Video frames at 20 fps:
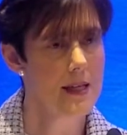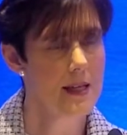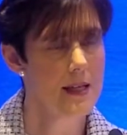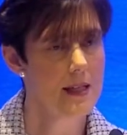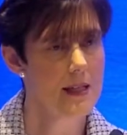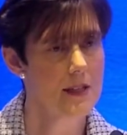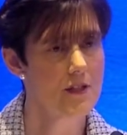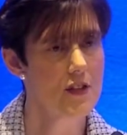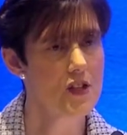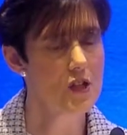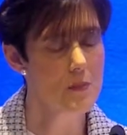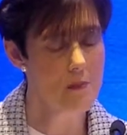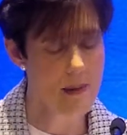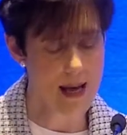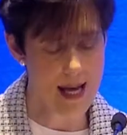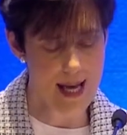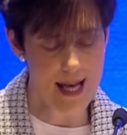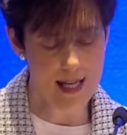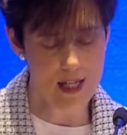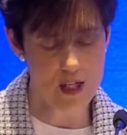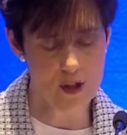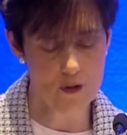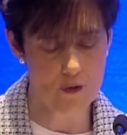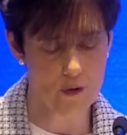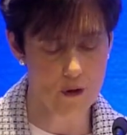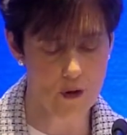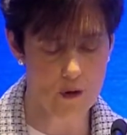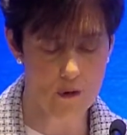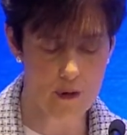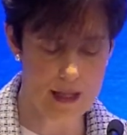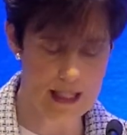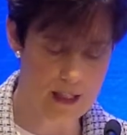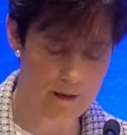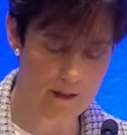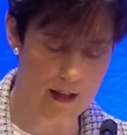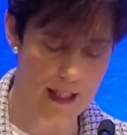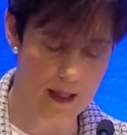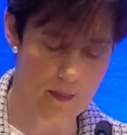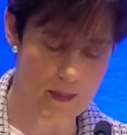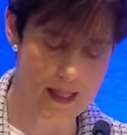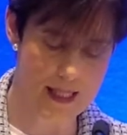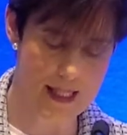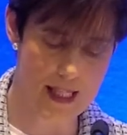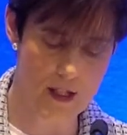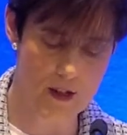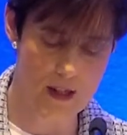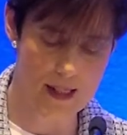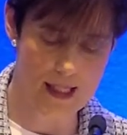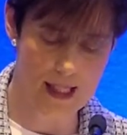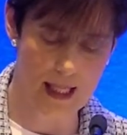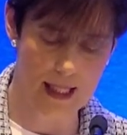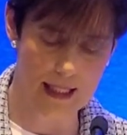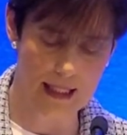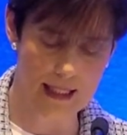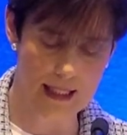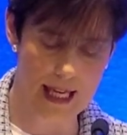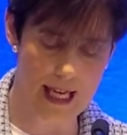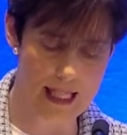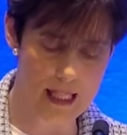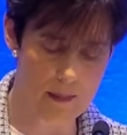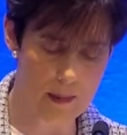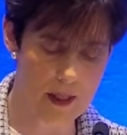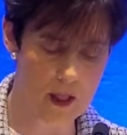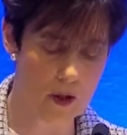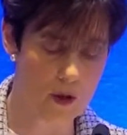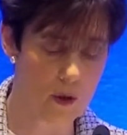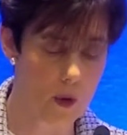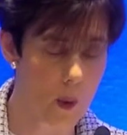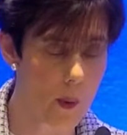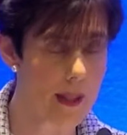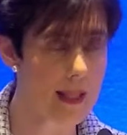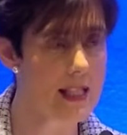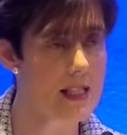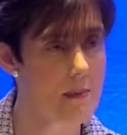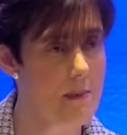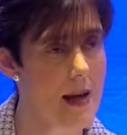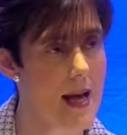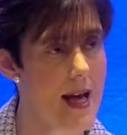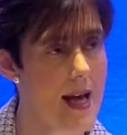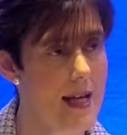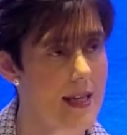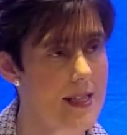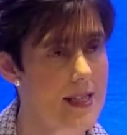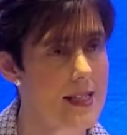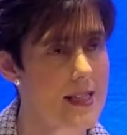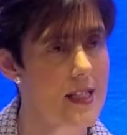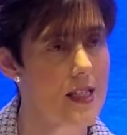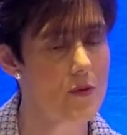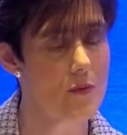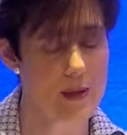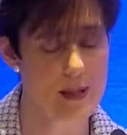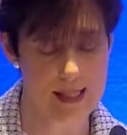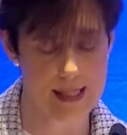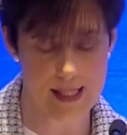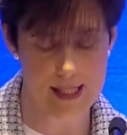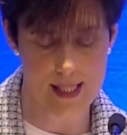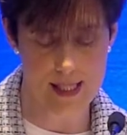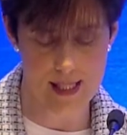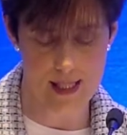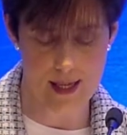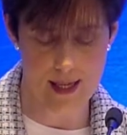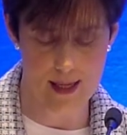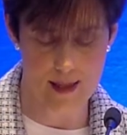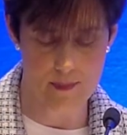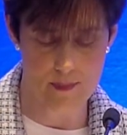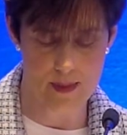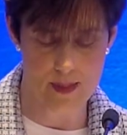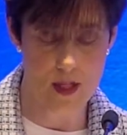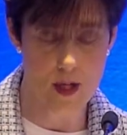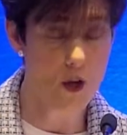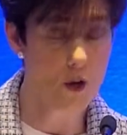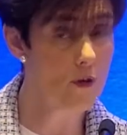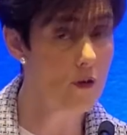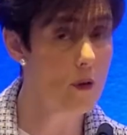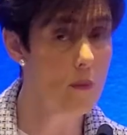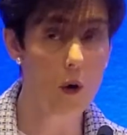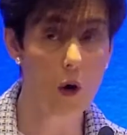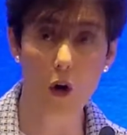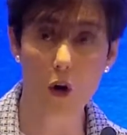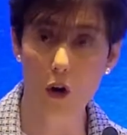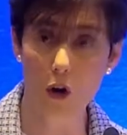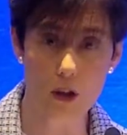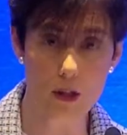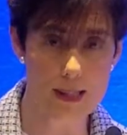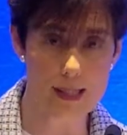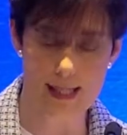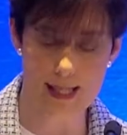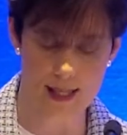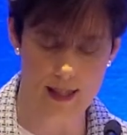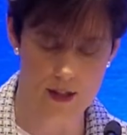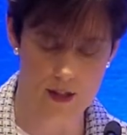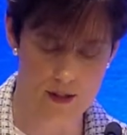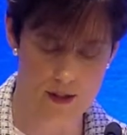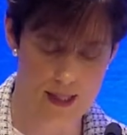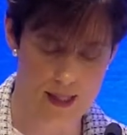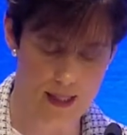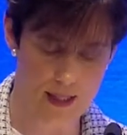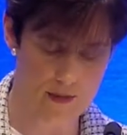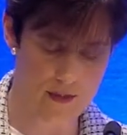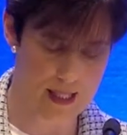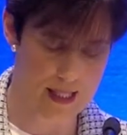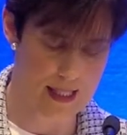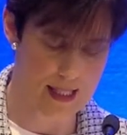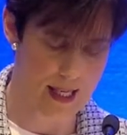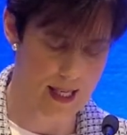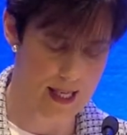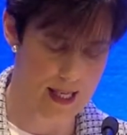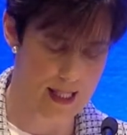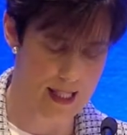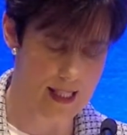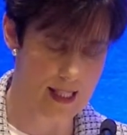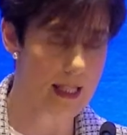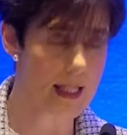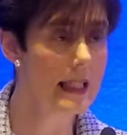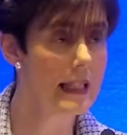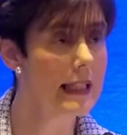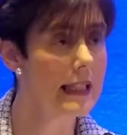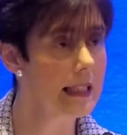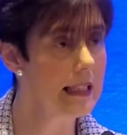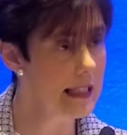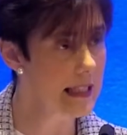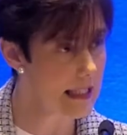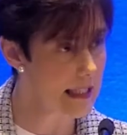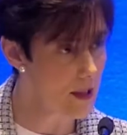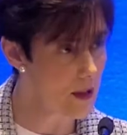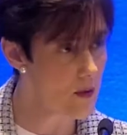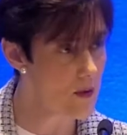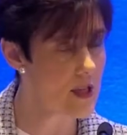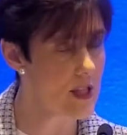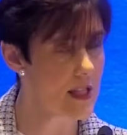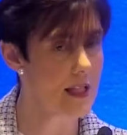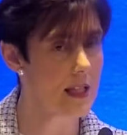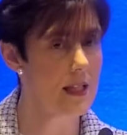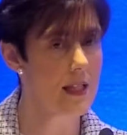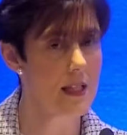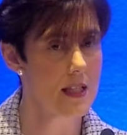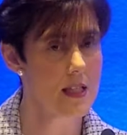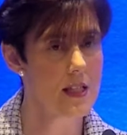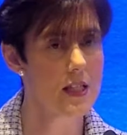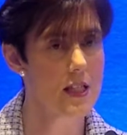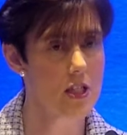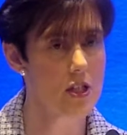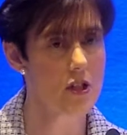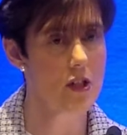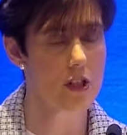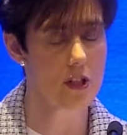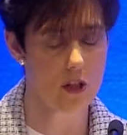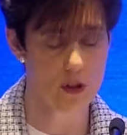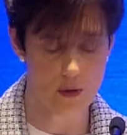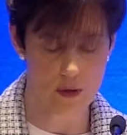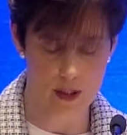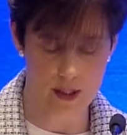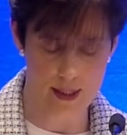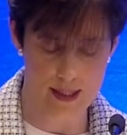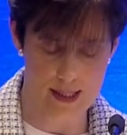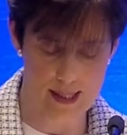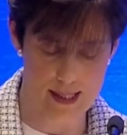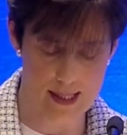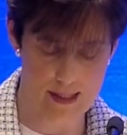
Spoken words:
The demand for a redeveloped senior cycle has been a growing demand in recent times from all sectors of society, including teaching unions.